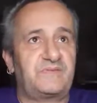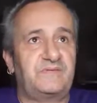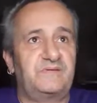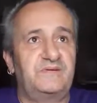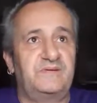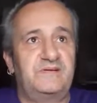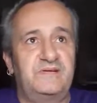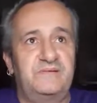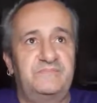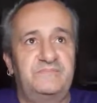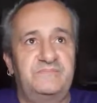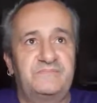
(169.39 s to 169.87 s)

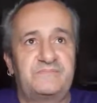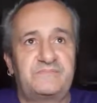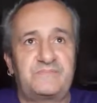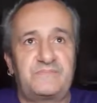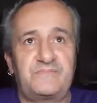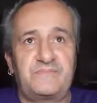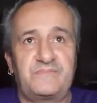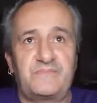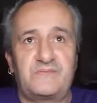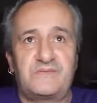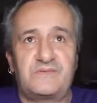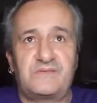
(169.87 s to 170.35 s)

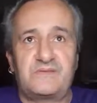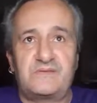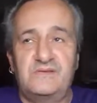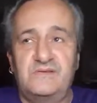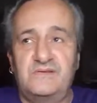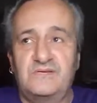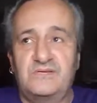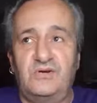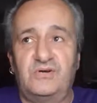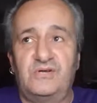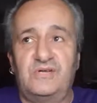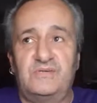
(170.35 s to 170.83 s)

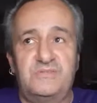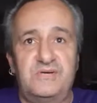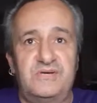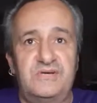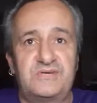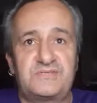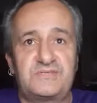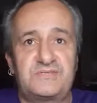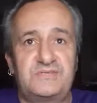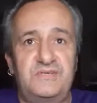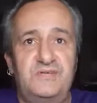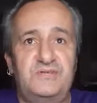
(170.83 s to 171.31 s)
Connor
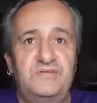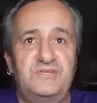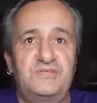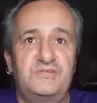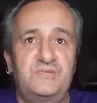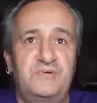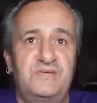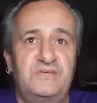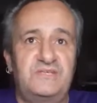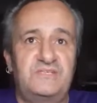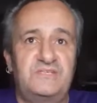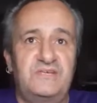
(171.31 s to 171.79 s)
Marsden, only
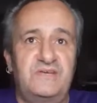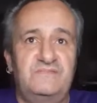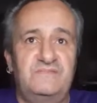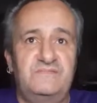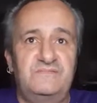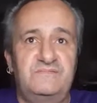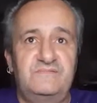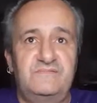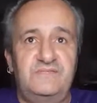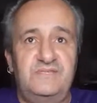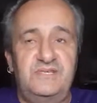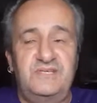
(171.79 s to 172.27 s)

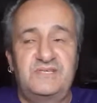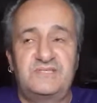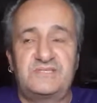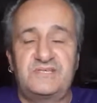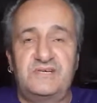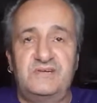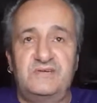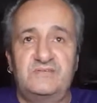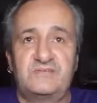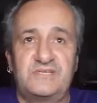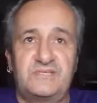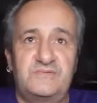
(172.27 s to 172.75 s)
27 years
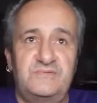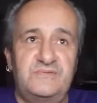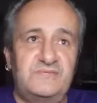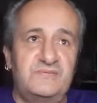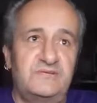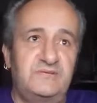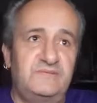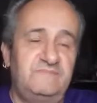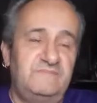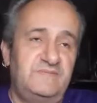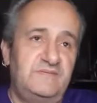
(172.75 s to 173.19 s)
old, so he's got,